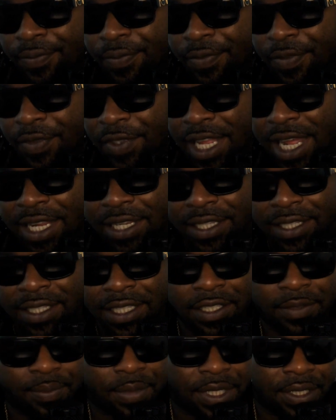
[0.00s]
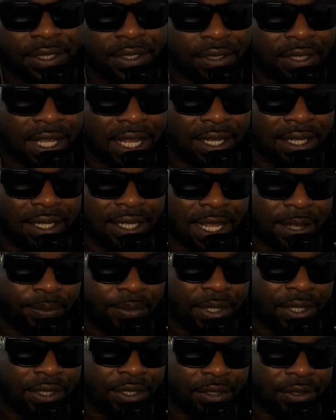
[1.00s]
like this picture, like that
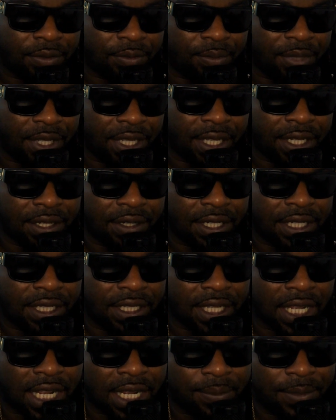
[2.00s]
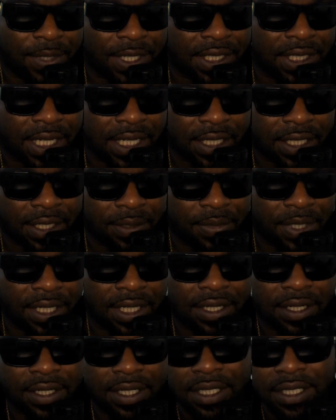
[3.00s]
picture, be under this comment section, be
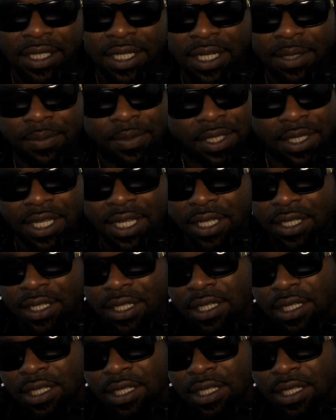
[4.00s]
under this comment. Like,